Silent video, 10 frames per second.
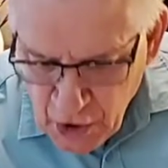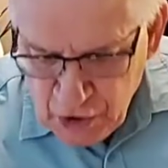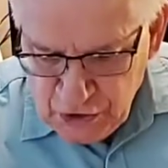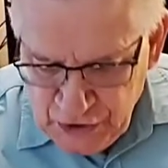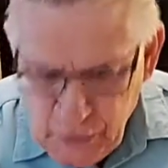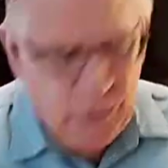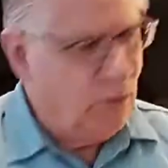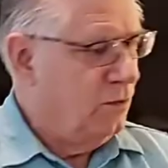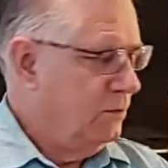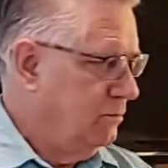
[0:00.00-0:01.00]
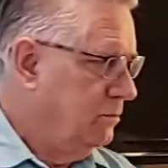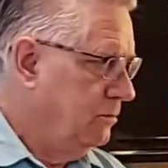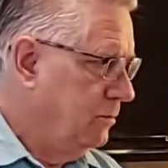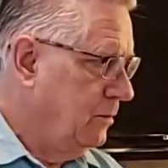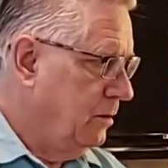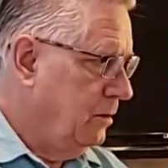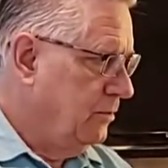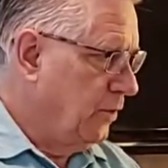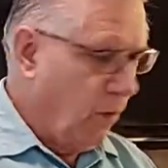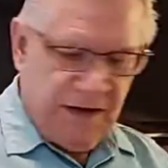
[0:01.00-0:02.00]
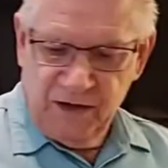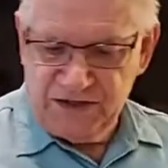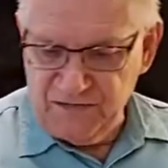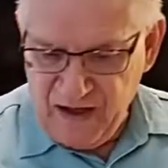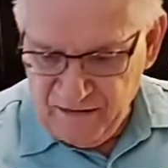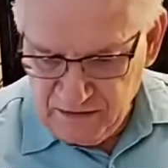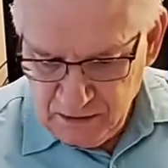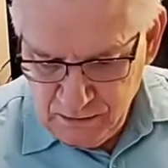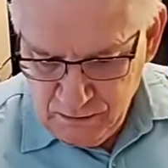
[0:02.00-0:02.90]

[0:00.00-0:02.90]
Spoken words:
you the windows of heaven